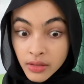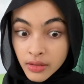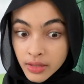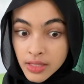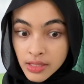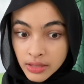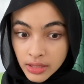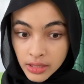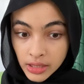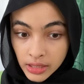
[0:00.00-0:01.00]
This is
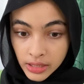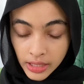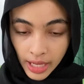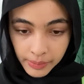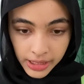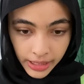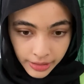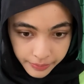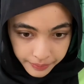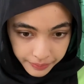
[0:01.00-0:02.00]
good. I mean, like,
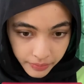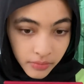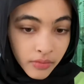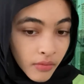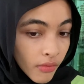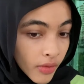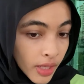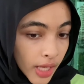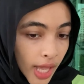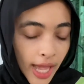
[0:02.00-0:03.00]

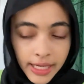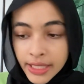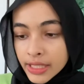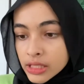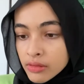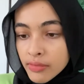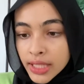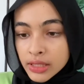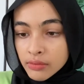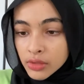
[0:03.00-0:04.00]
and it doesn't
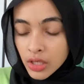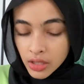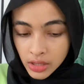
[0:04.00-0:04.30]
make them look